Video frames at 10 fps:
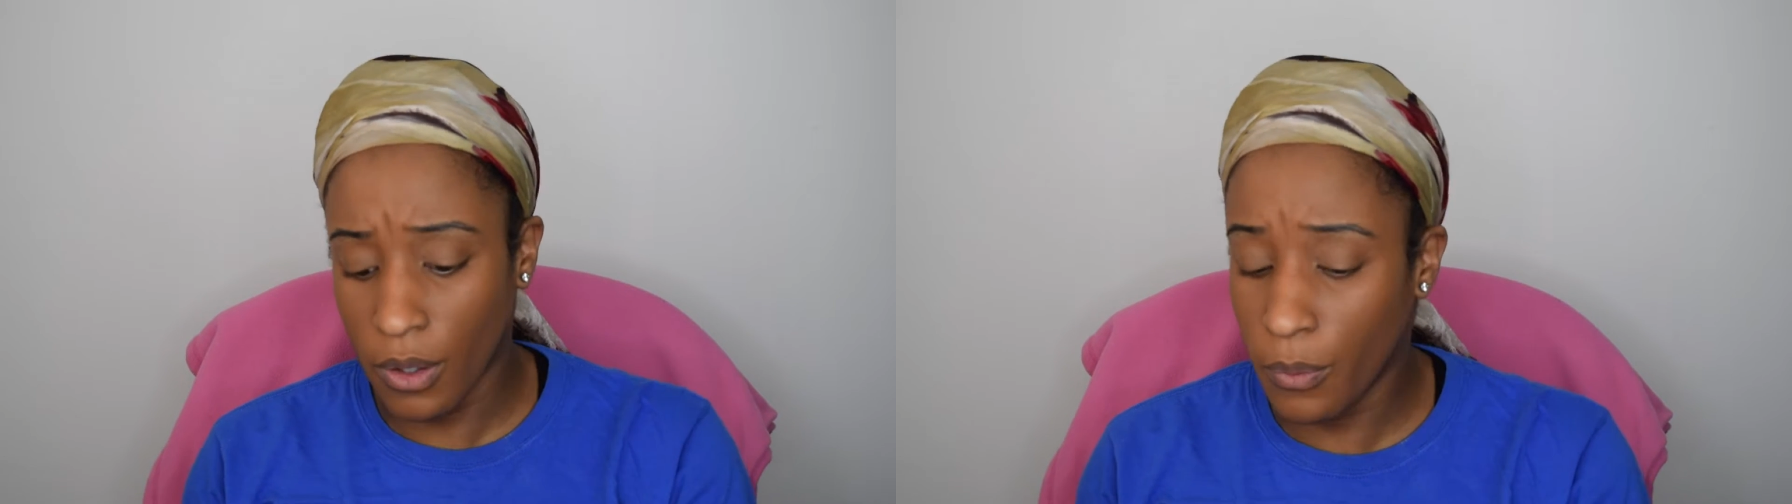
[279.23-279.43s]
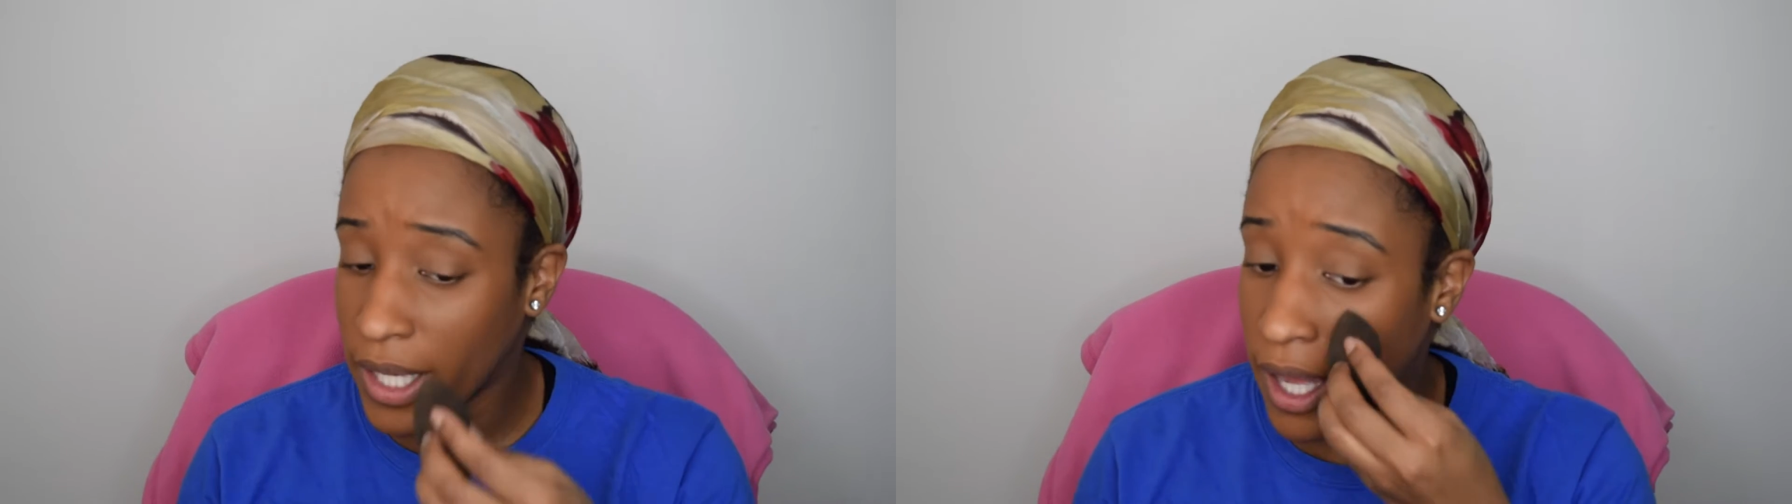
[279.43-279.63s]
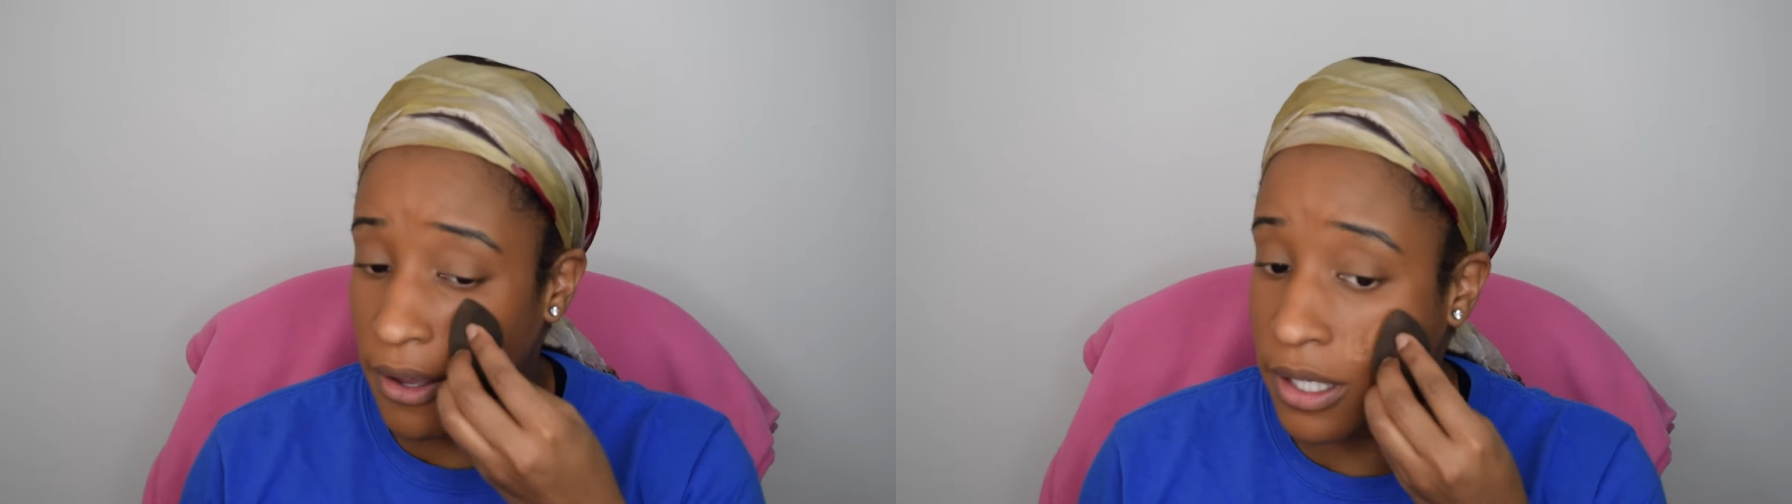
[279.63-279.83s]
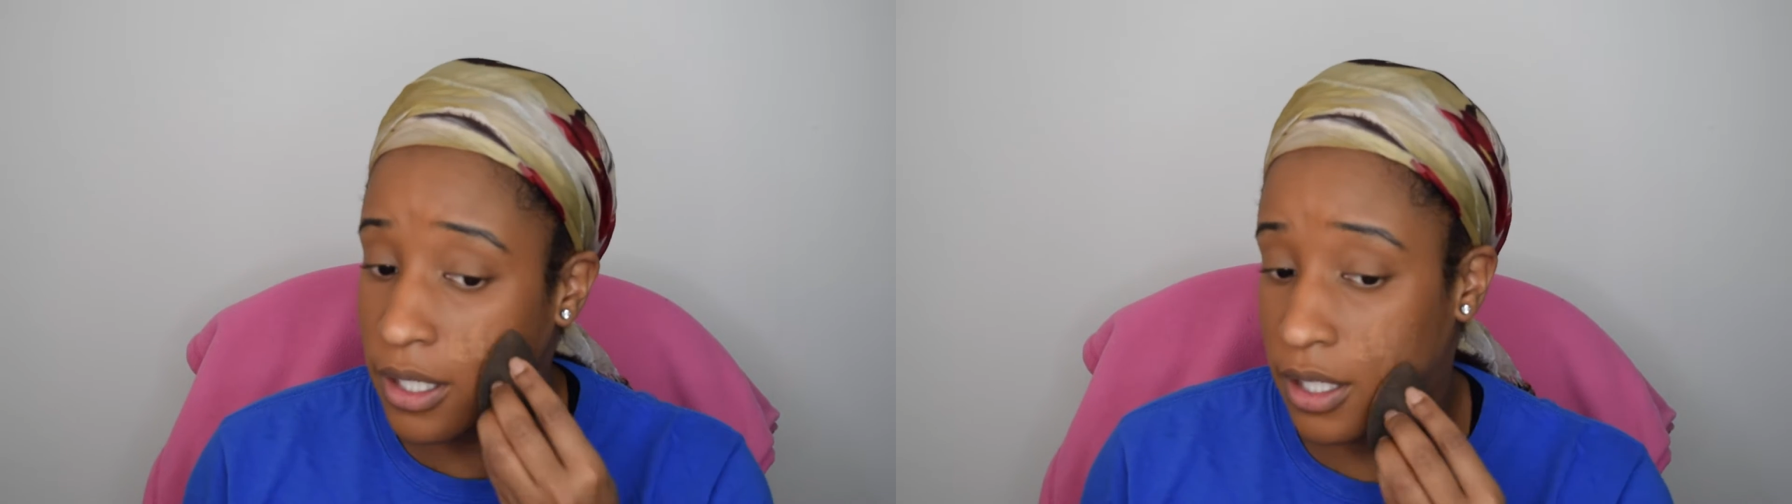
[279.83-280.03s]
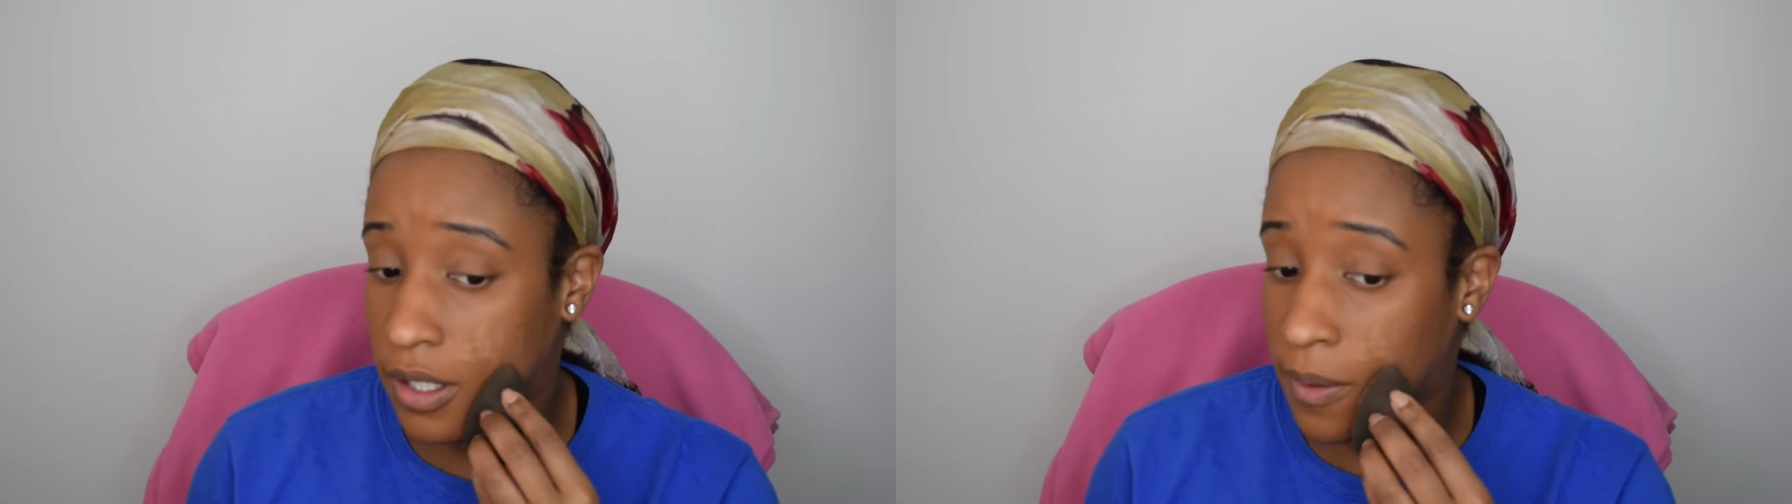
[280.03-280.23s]
We out
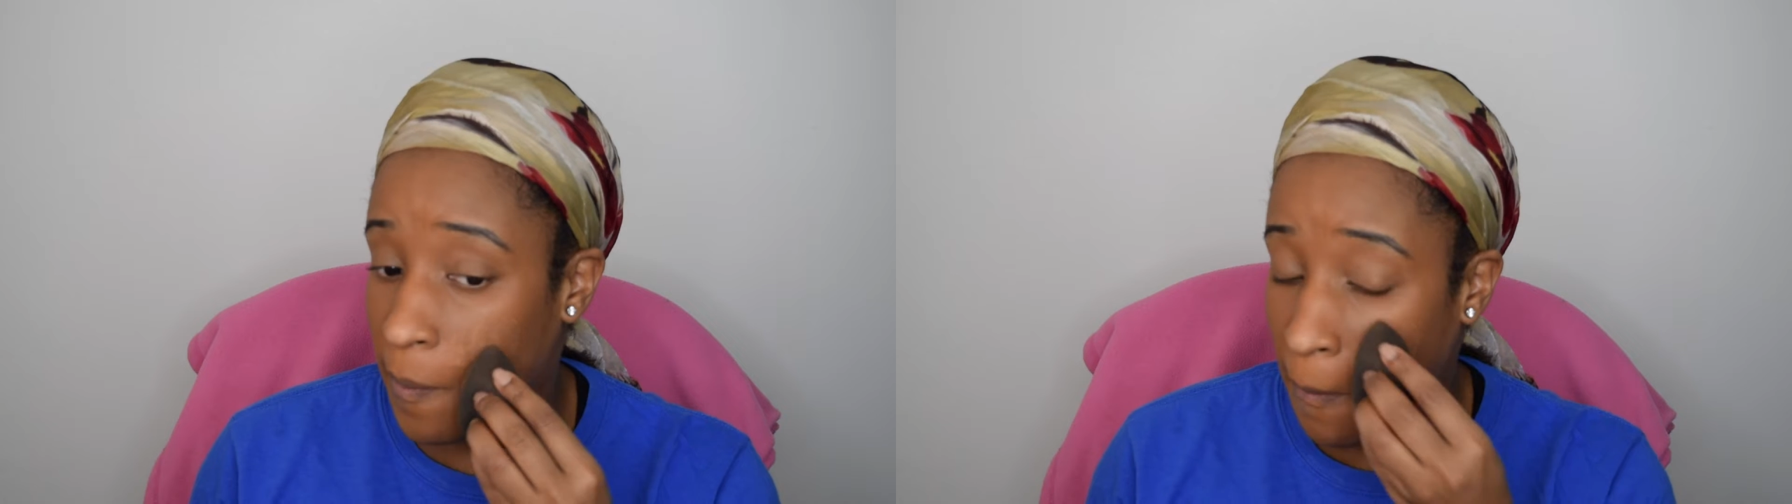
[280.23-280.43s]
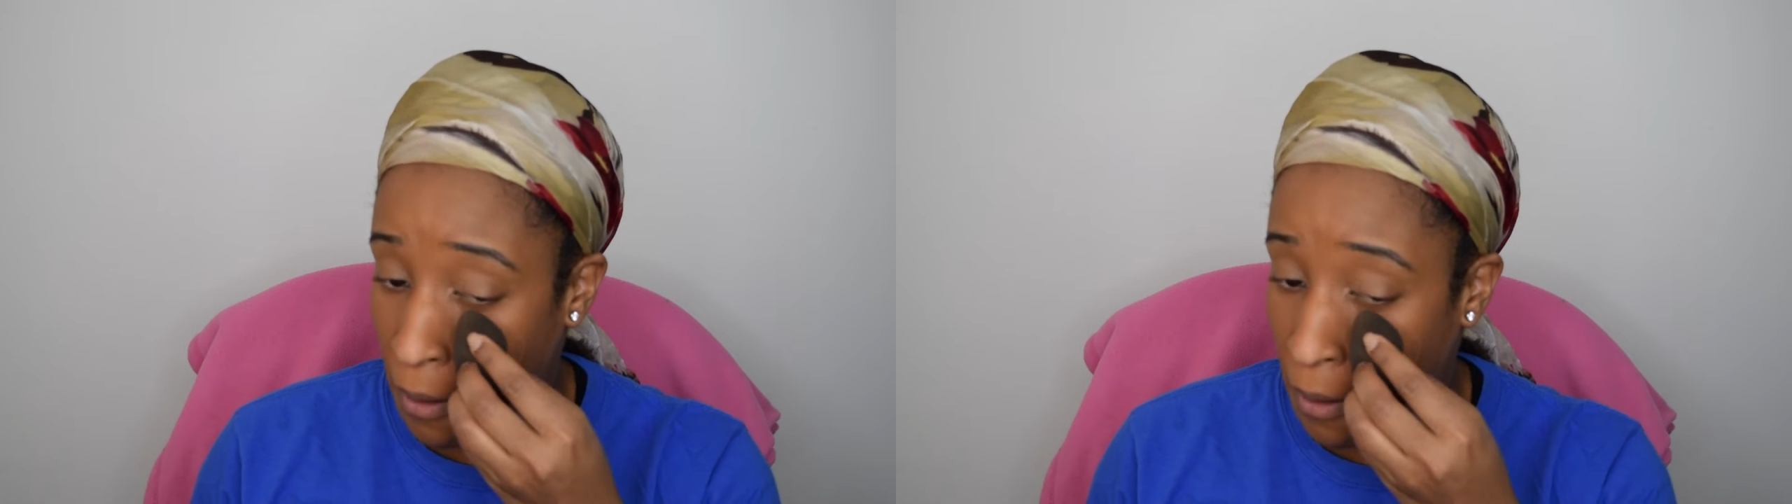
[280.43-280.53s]
here